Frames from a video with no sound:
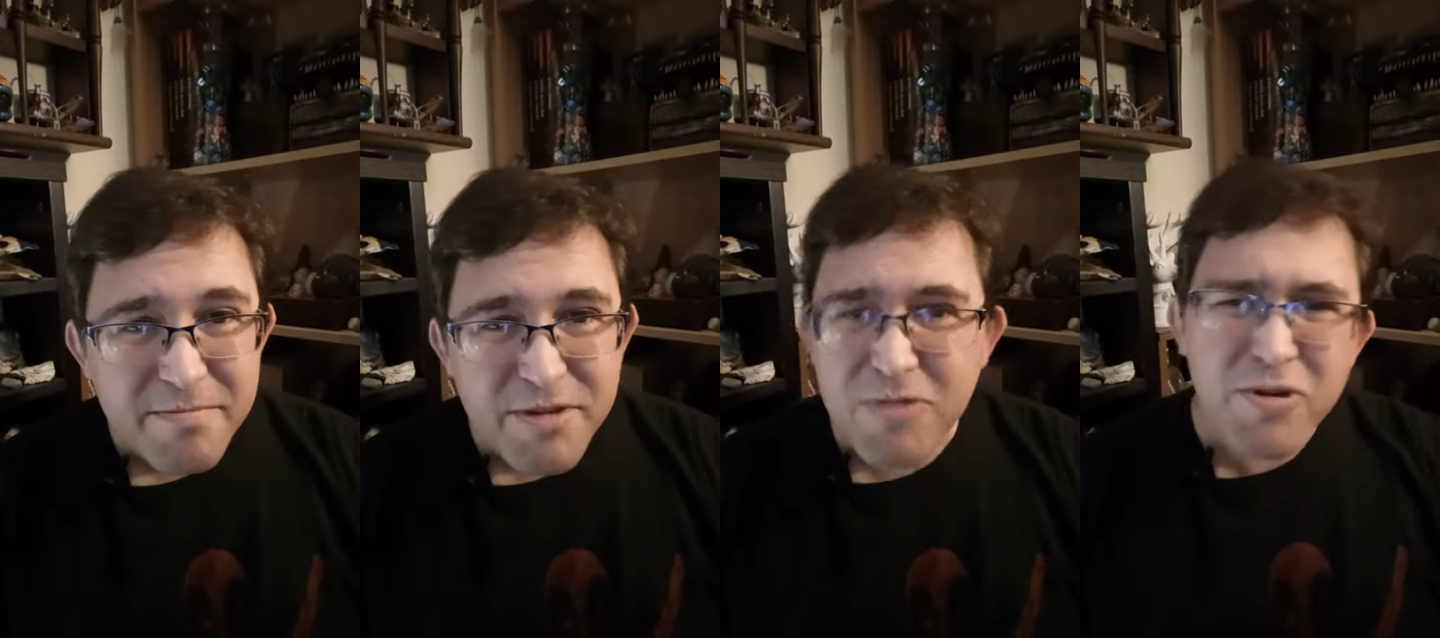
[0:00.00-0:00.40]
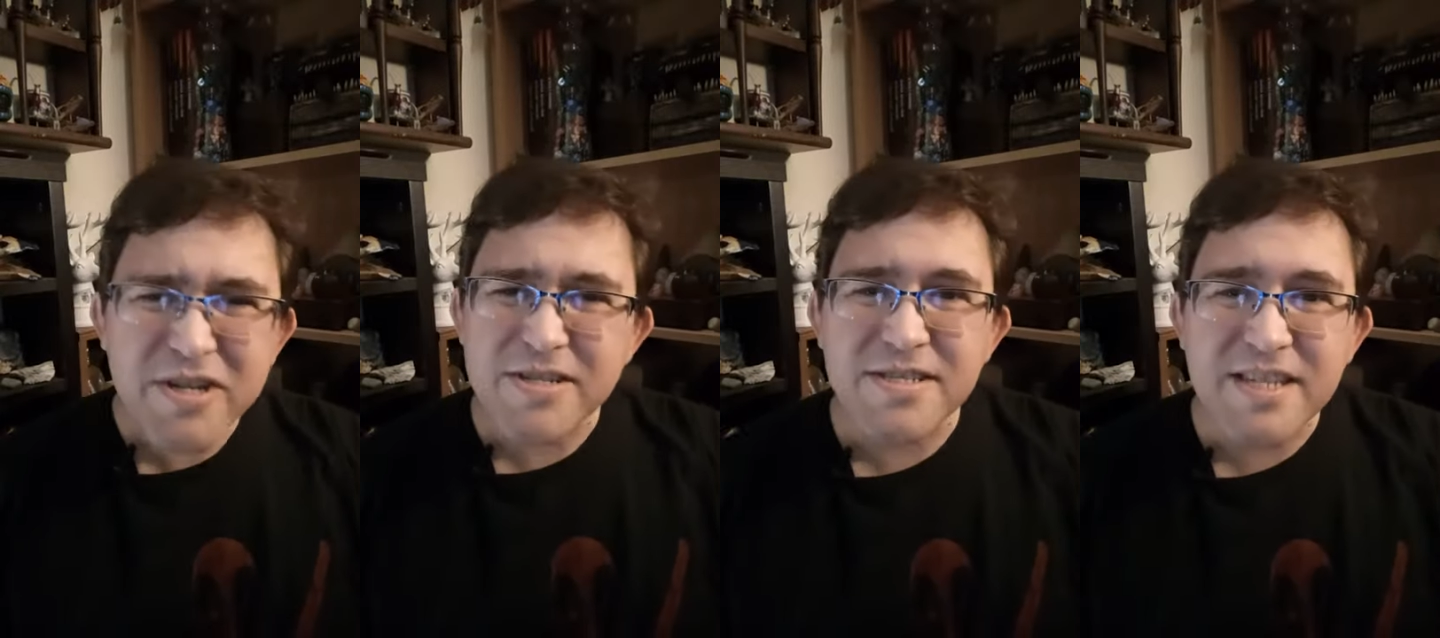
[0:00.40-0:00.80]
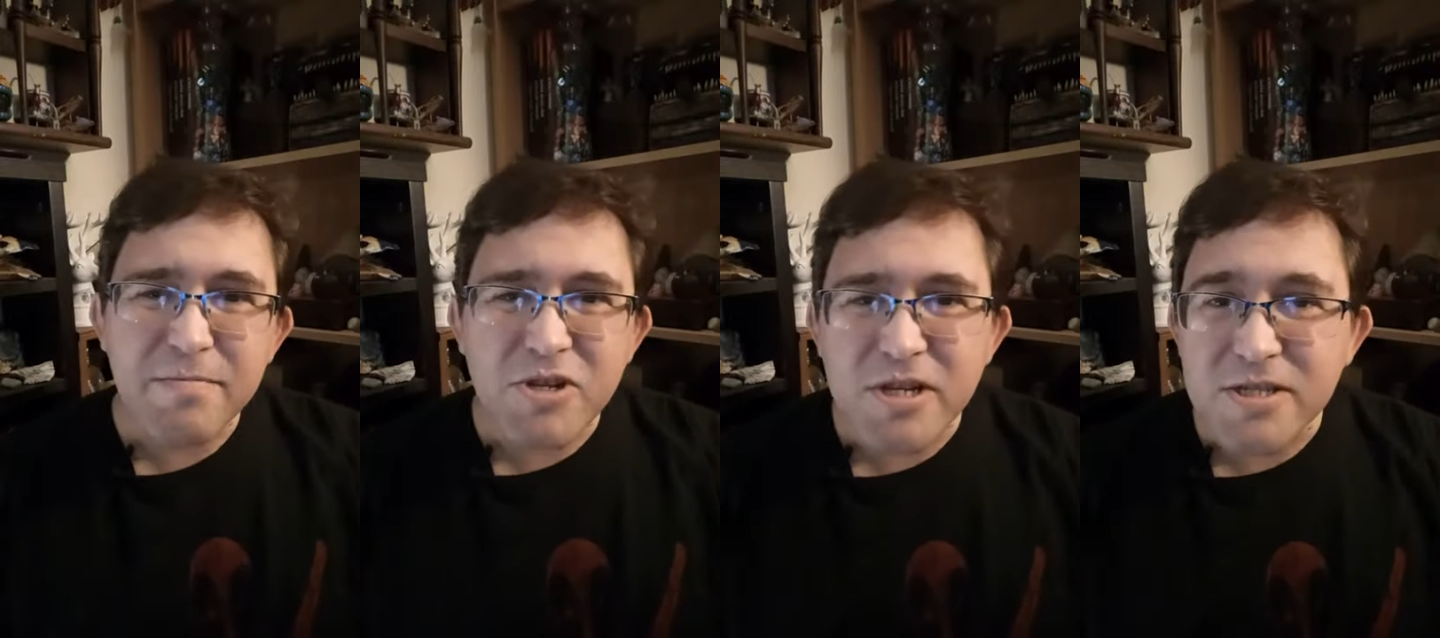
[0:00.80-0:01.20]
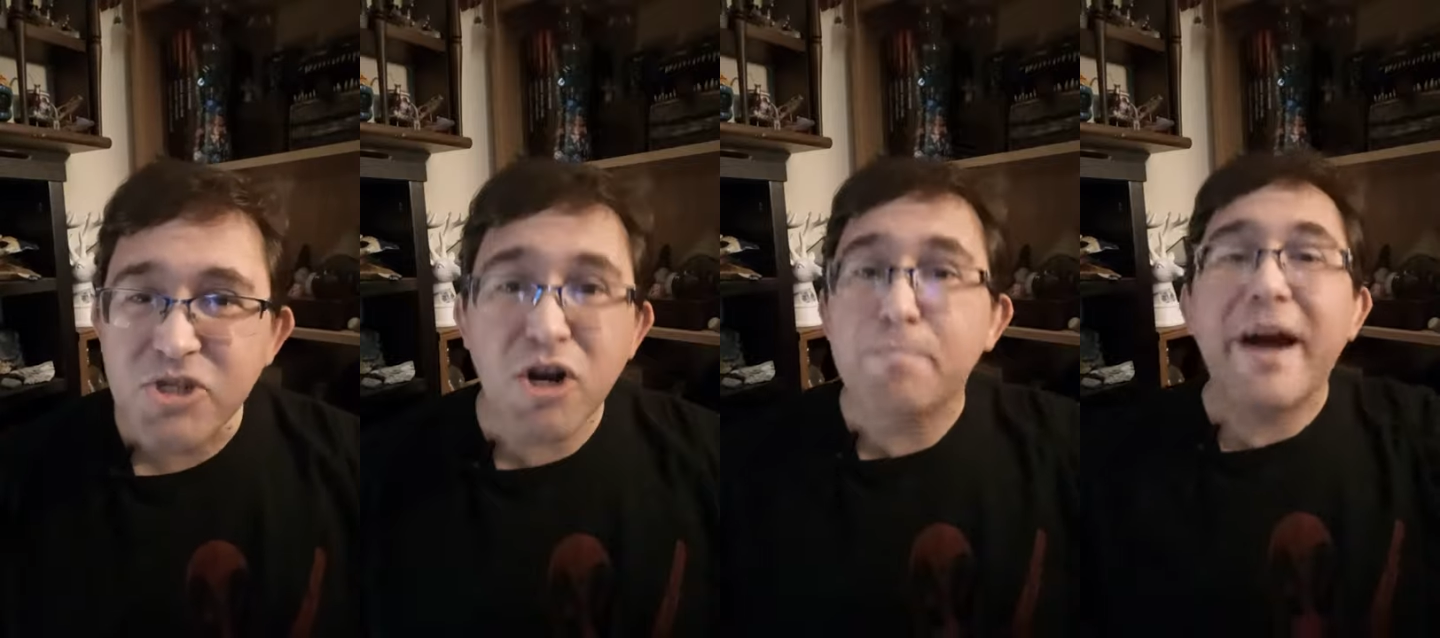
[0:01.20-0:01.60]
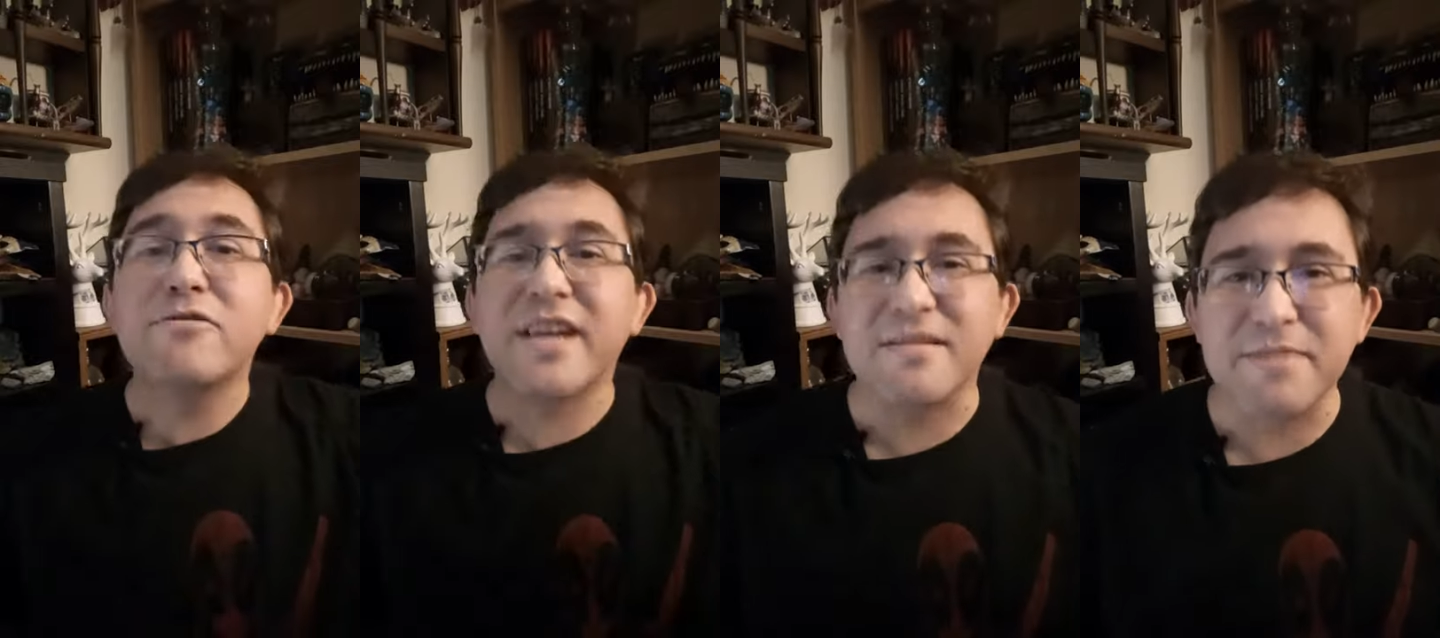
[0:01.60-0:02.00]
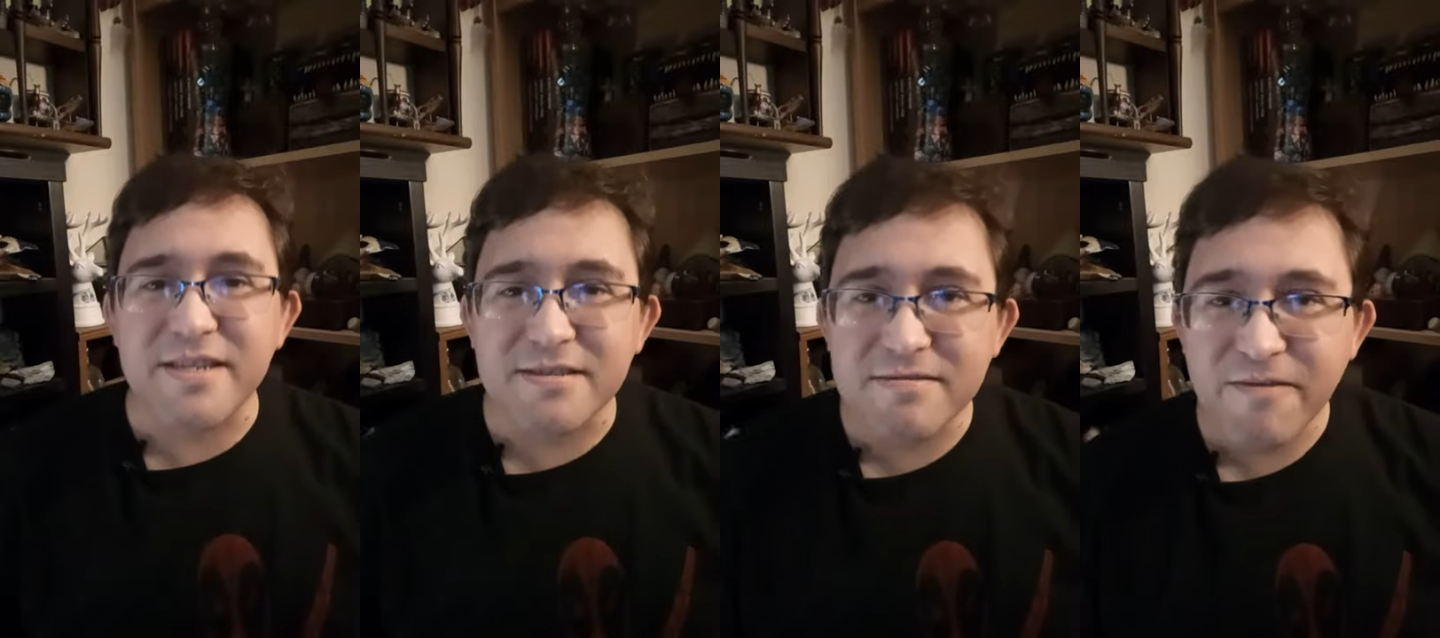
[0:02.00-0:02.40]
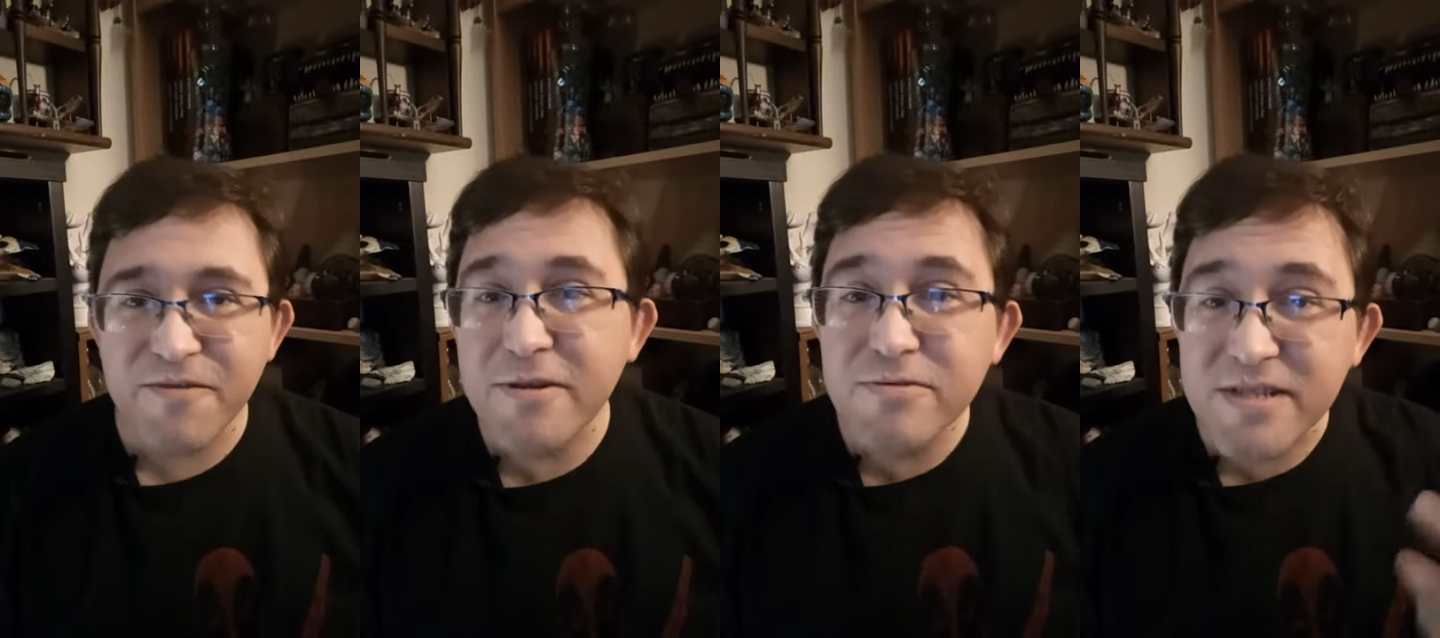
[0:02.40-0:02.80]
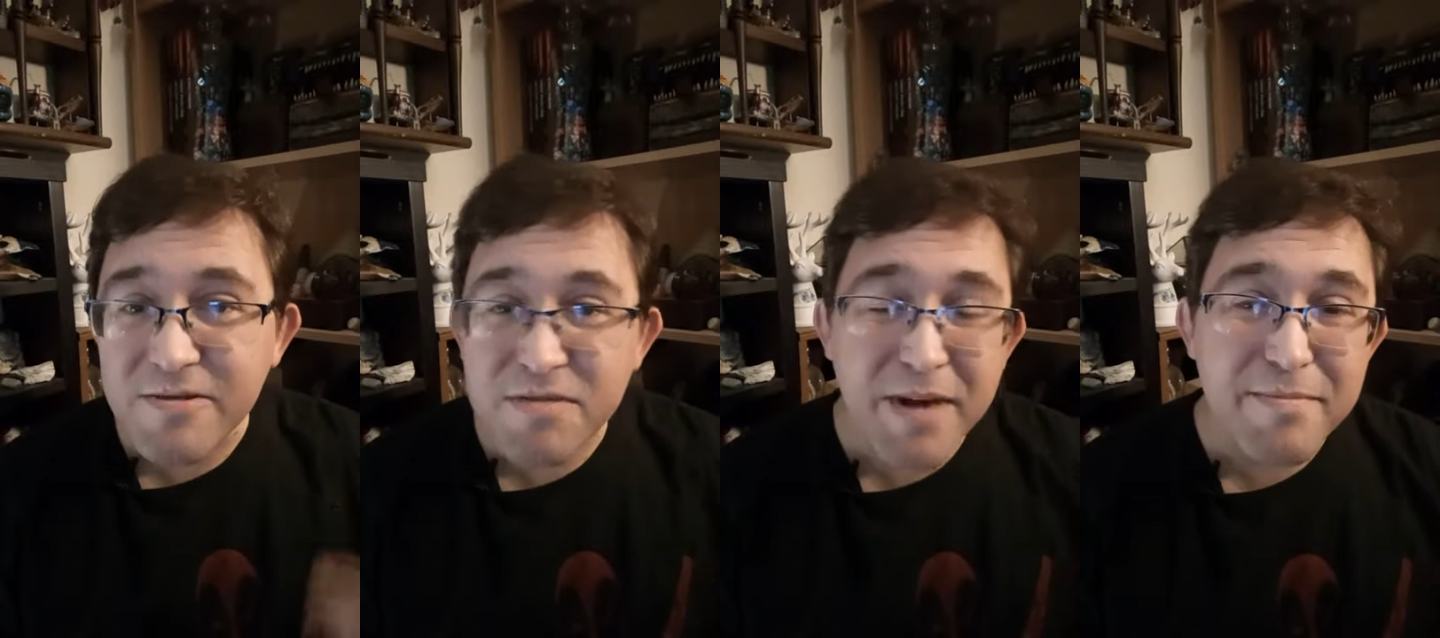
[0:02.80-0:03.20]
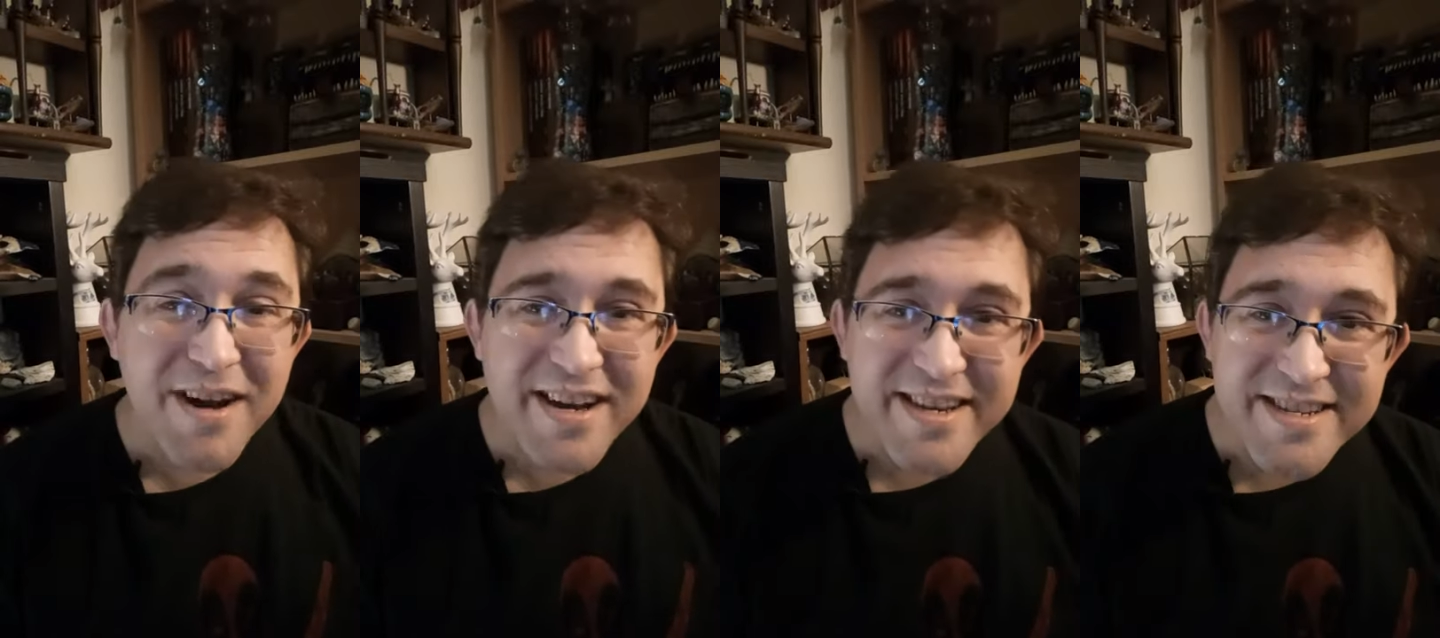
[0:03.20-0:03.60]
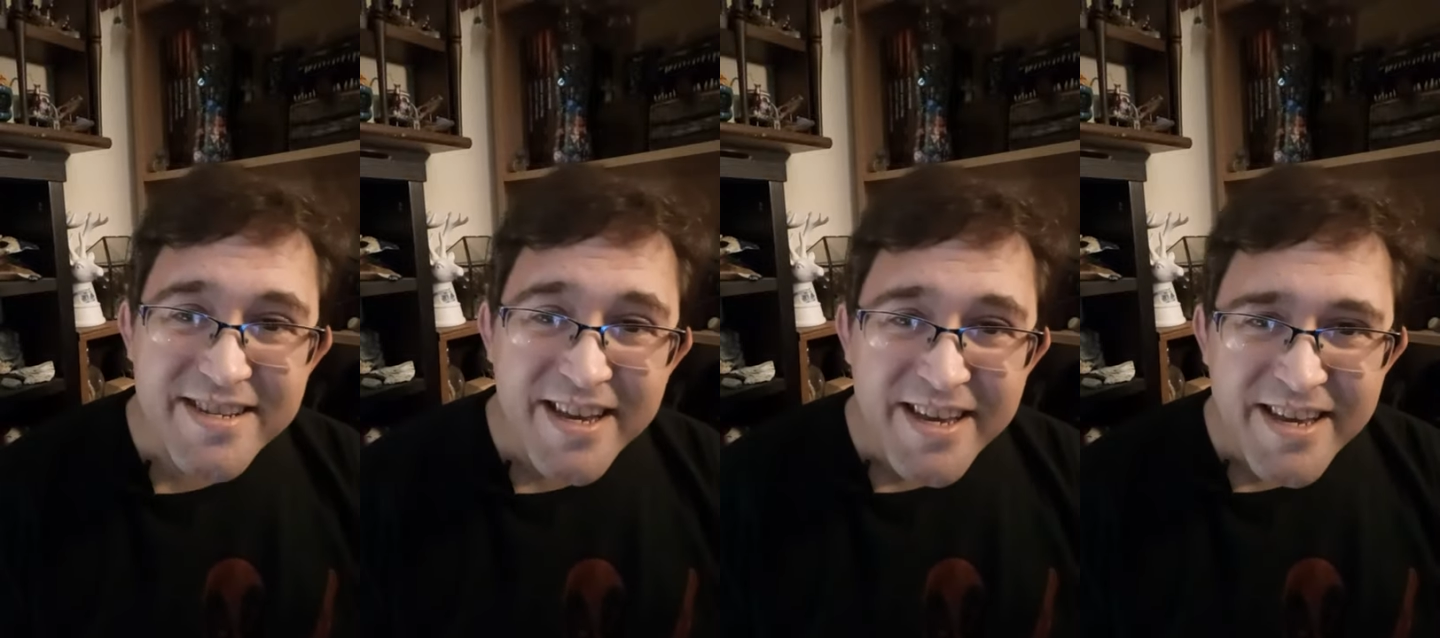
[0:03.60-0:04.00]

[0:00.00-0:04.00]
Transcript: but the words seemed to jump out at me, fusing with my mind.